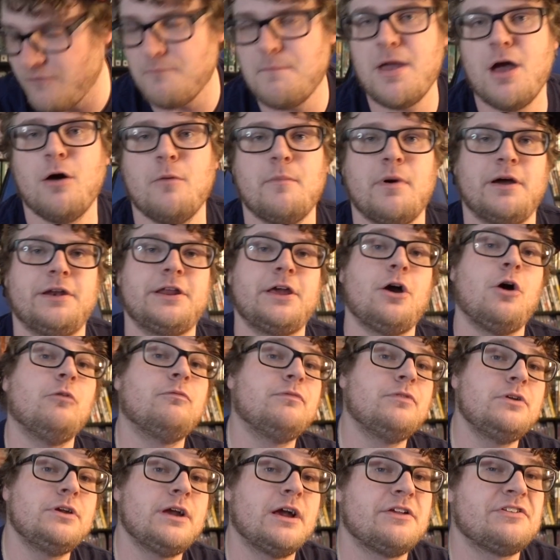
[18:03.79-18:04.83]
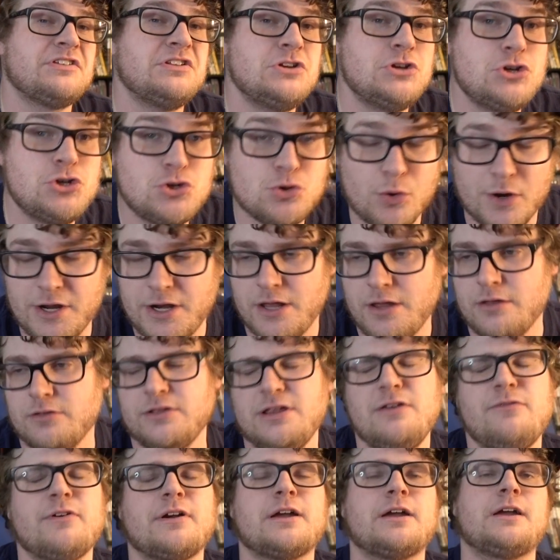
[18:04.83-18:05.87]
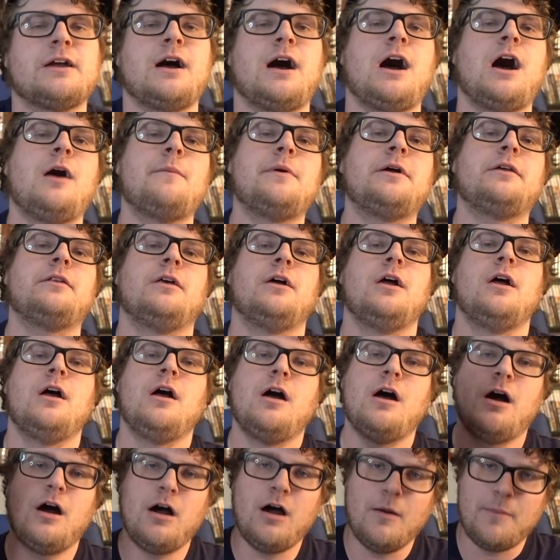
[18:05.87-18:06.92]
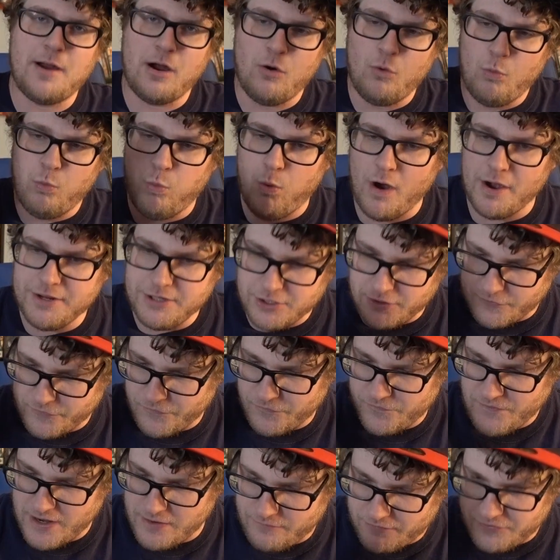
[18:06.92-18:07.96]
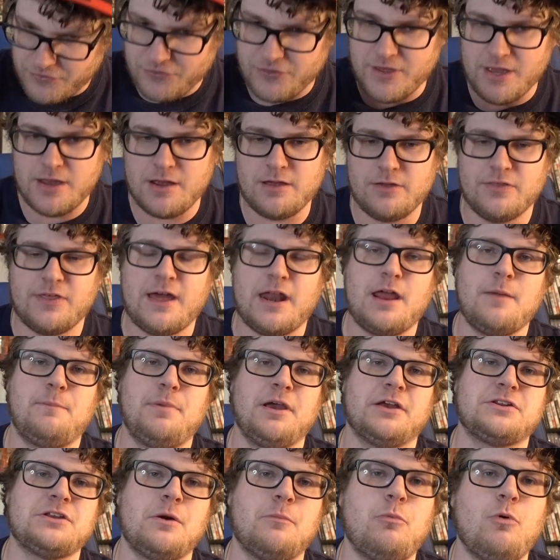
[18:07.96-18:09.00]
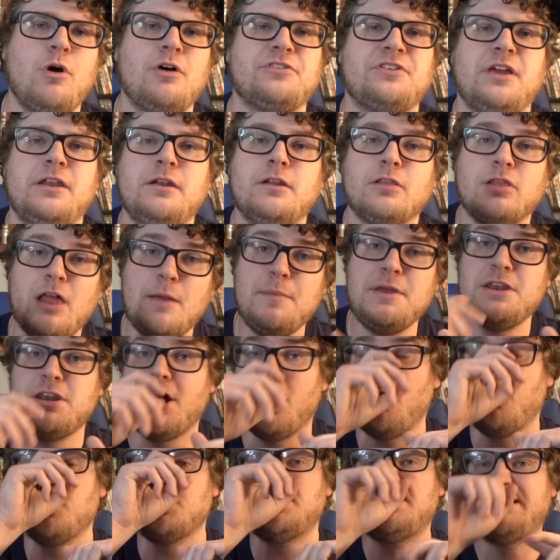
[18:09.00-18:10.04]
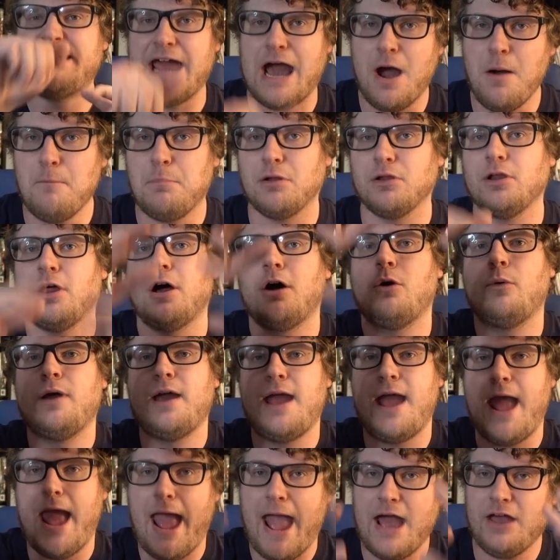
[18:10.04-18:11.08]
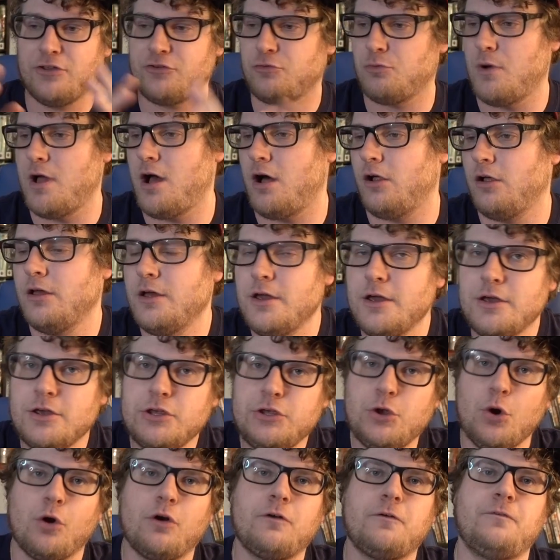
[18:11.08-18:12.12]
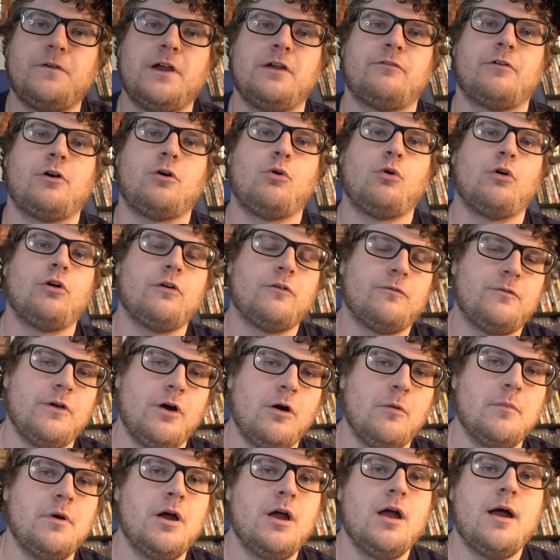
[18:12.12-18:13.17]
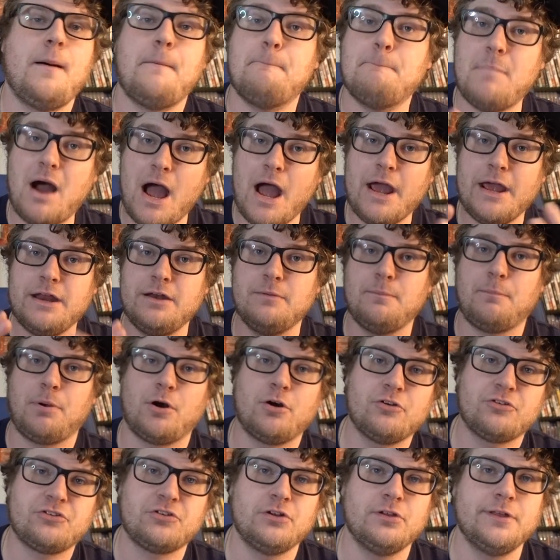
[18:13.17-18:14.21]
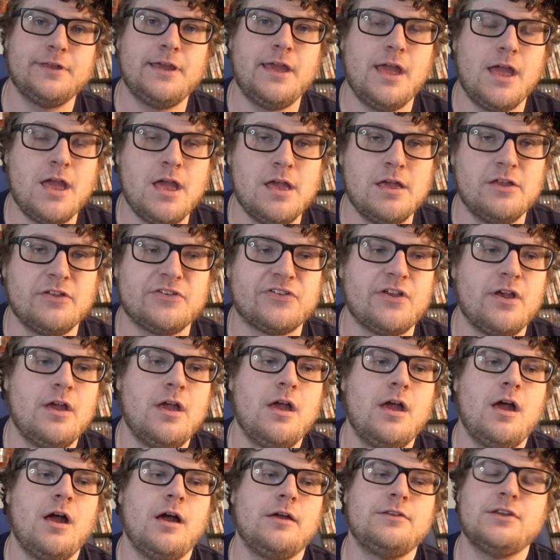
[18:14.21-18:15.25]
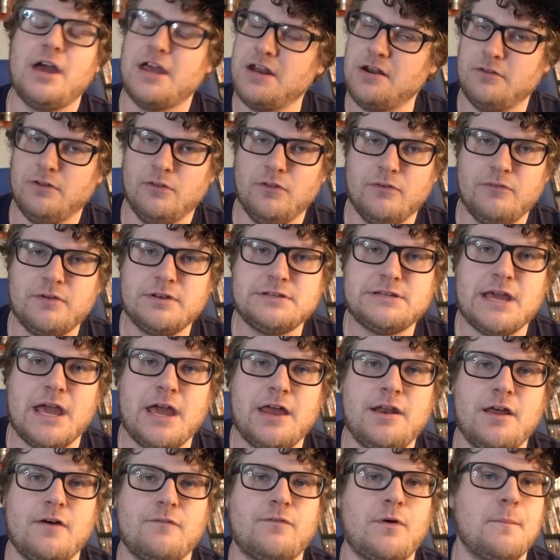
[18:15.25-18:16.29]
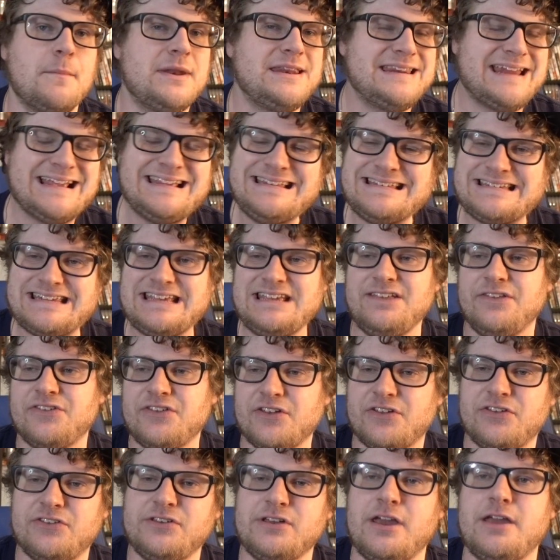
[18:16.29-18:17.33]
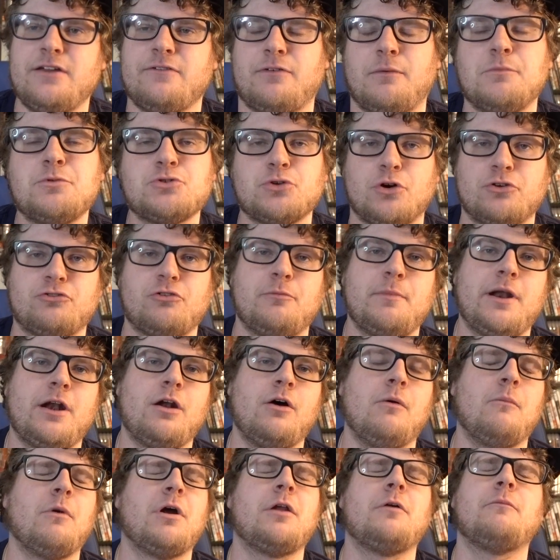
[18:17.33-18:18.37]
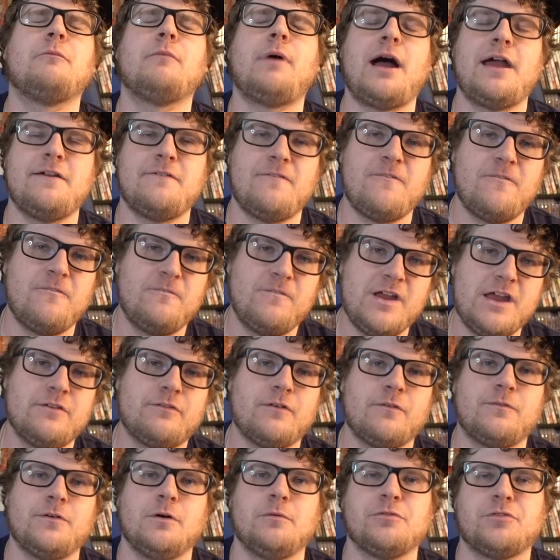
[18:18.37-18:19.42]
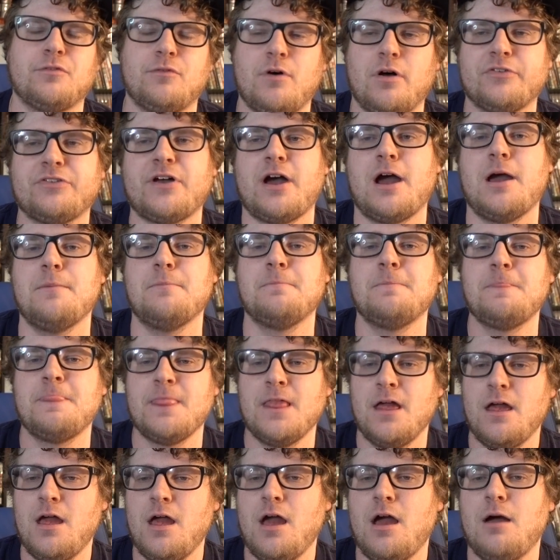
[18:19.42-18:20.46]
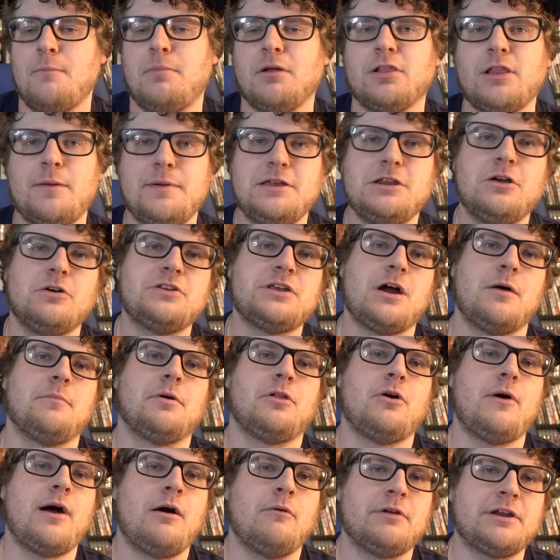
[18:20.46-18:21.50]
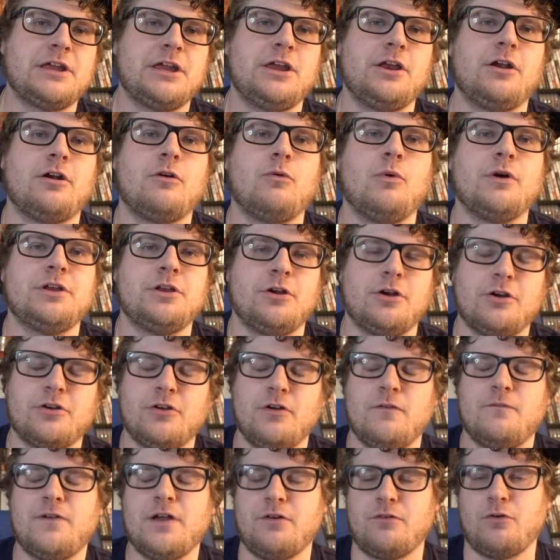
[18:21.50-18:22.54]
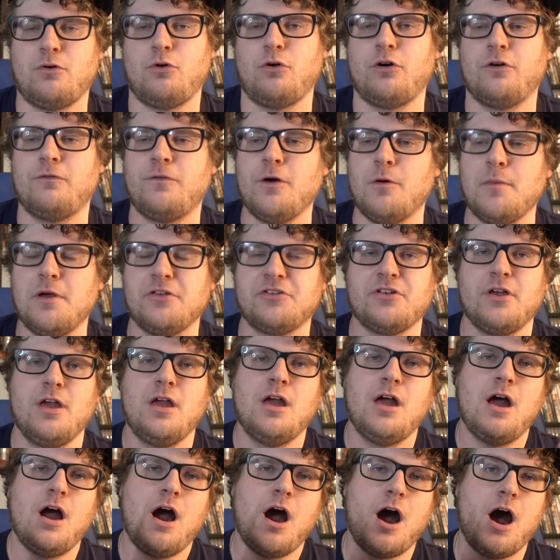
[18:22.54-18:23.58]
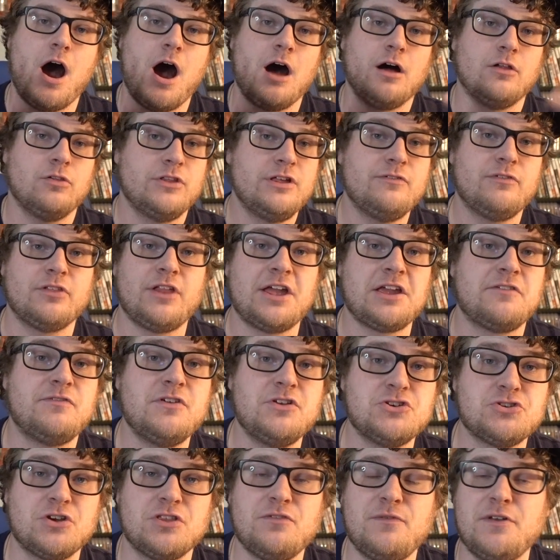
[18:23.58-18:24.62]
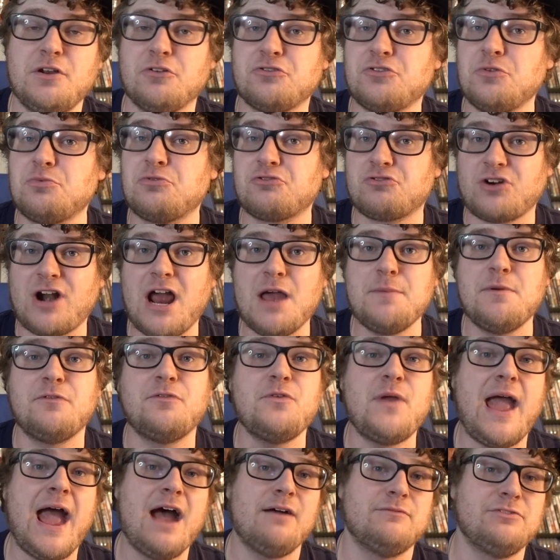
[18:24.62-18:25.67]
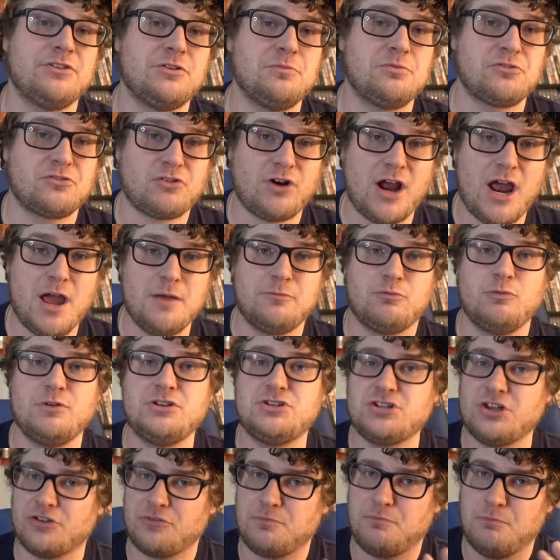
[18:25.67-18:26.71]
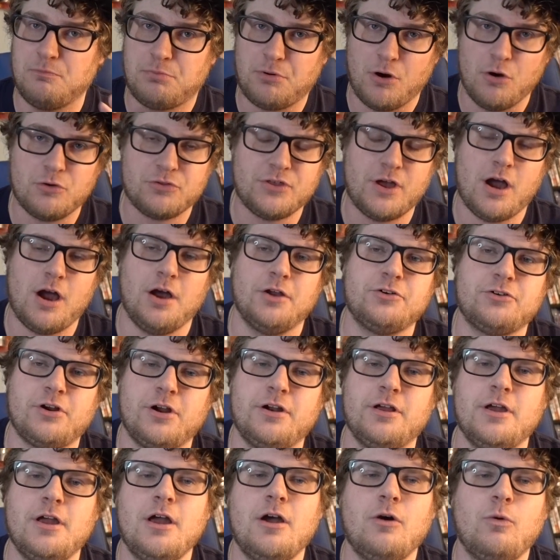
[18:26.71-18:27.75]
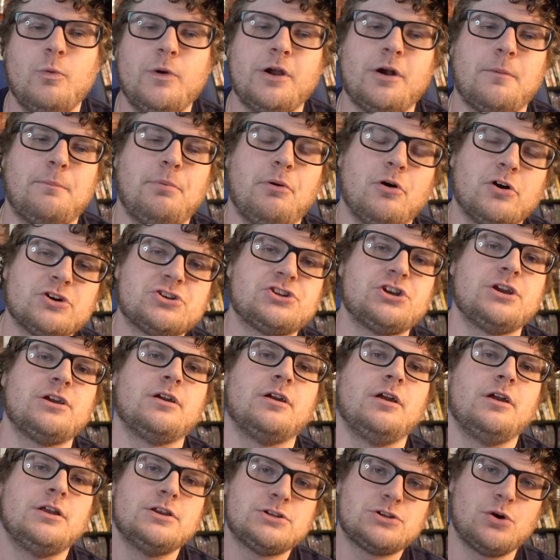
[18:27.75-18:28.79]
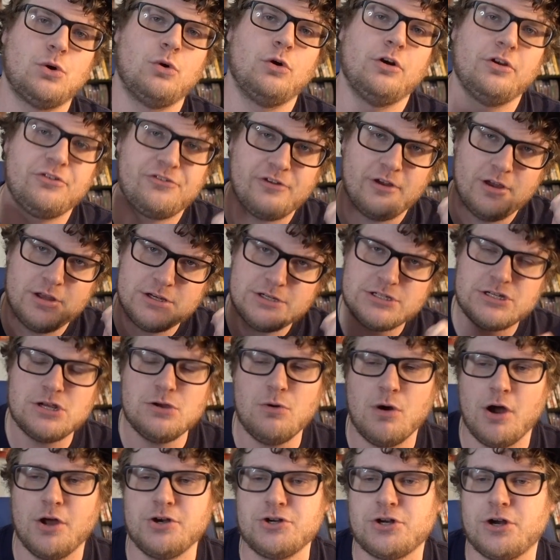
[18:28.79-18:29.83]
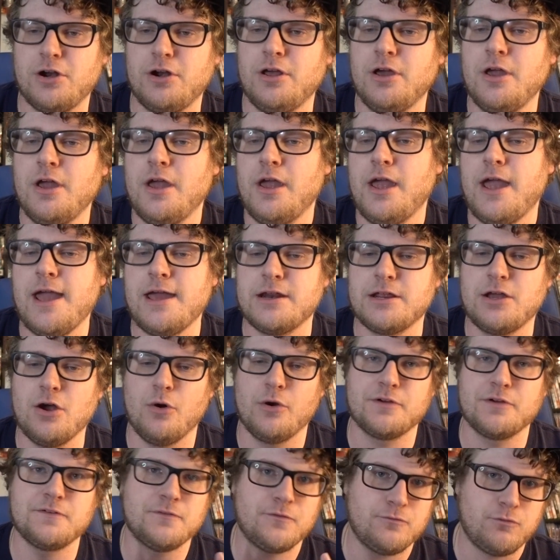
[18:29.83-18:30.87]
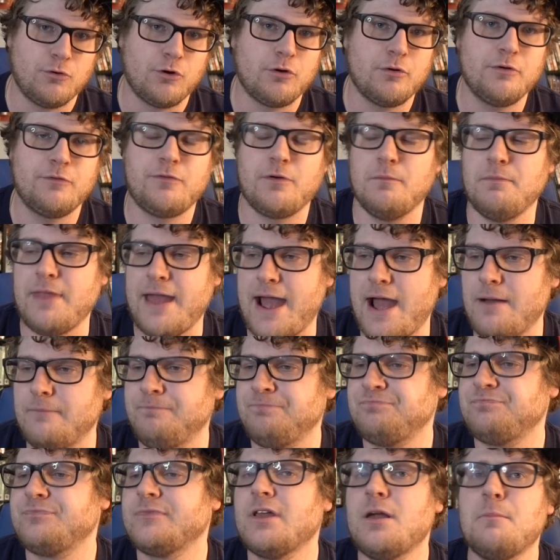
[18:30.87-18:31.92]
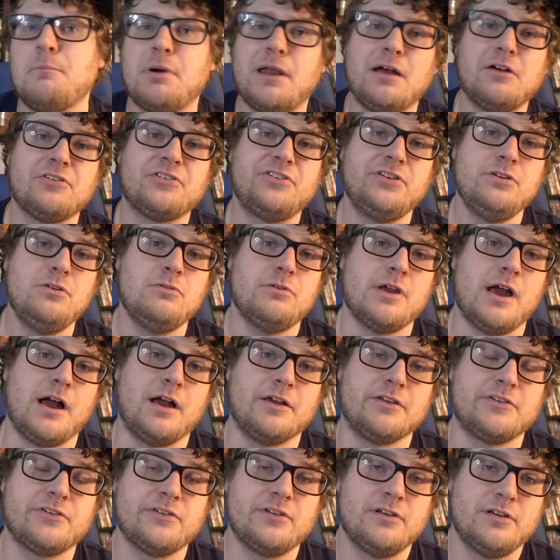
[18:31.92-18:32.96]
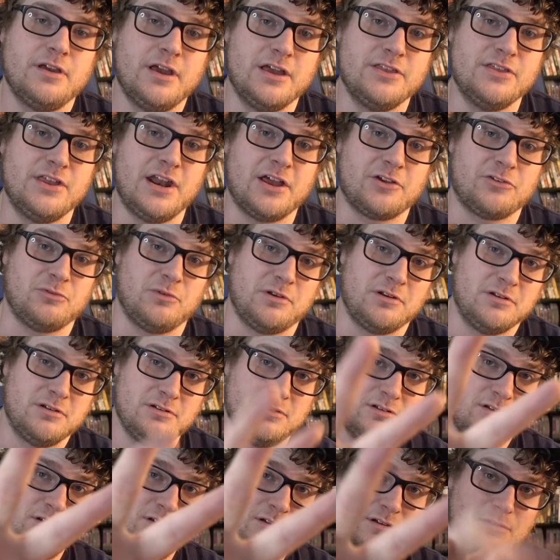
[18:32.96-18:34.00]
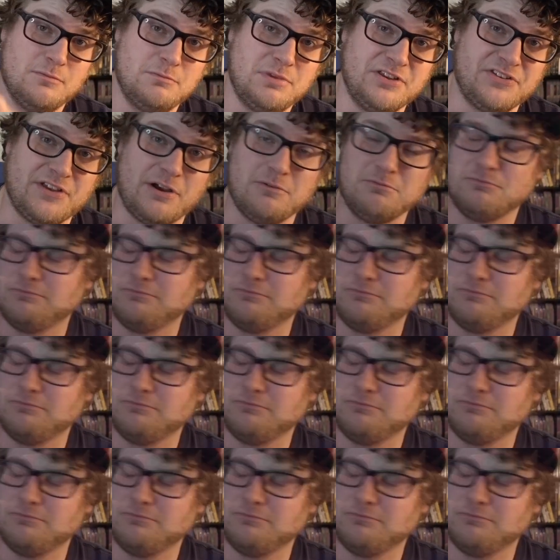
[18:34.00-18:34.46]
Mail Monday. Hopefully you guys enjoyed it. Leave a comment about what your favorite thing that I picked up was, and let me know down below as well your favorite horror film. Mine, personally, is Night of the Living Dead from 1968 from George Romero, one of my favorite films of all time. But let me know down below. I want to hear what your favorite horror film is. Leave a like if you enjoyed the video. Subscribe if you haven't subscribed. We just broke the 100. We are pushing towards 200 and going forward from that. But I'll see you guys in the next one. Peace out.